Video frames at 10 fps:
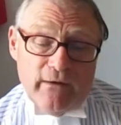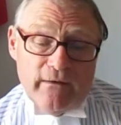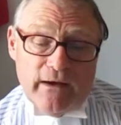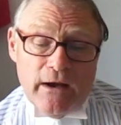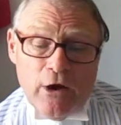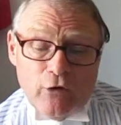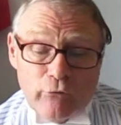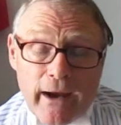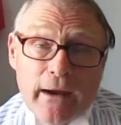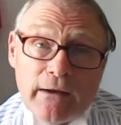in the
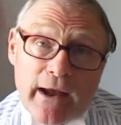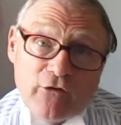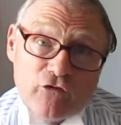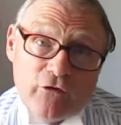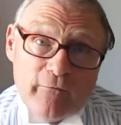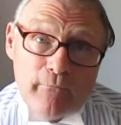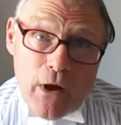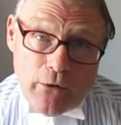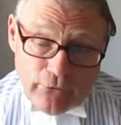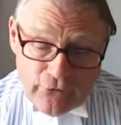recollection of
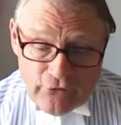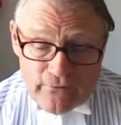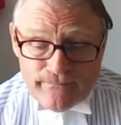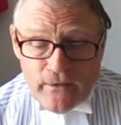most,